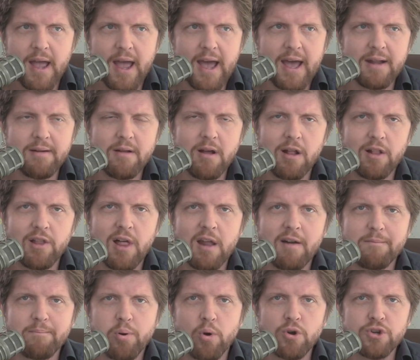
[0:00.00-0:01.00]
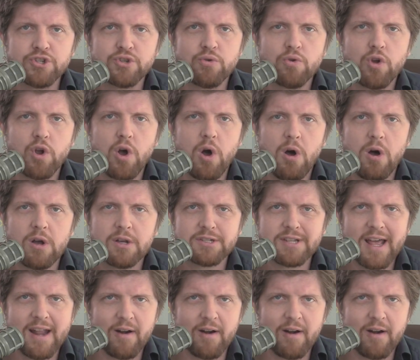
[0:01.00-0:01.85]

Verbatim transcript: at a lot of personal cost,